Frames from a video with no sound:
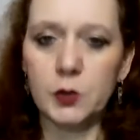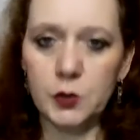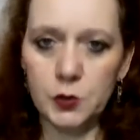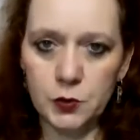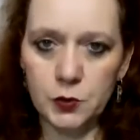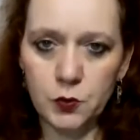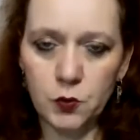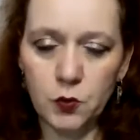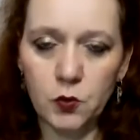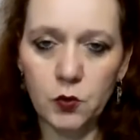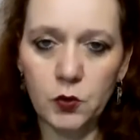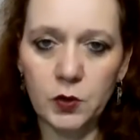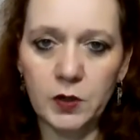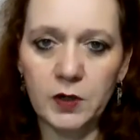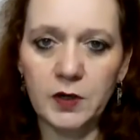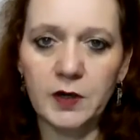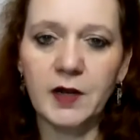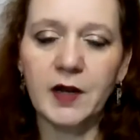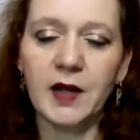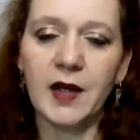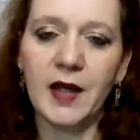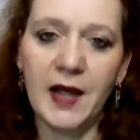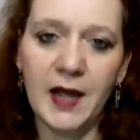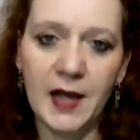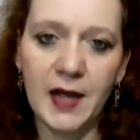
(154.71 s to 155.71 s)

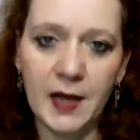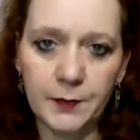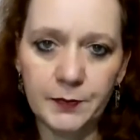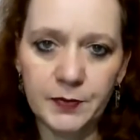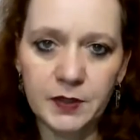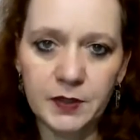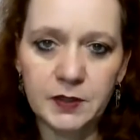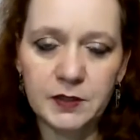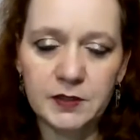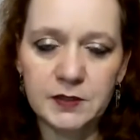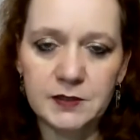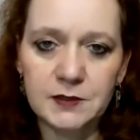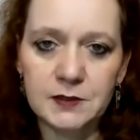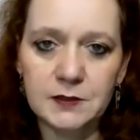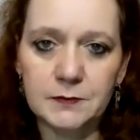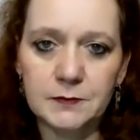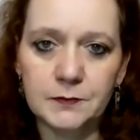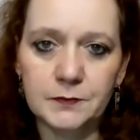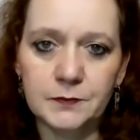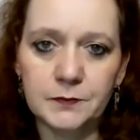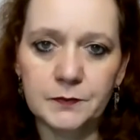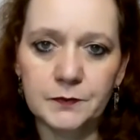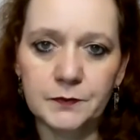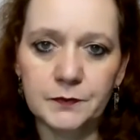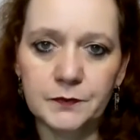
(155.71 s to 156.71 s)
your
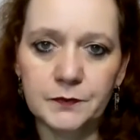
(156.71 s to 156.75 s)
happiness.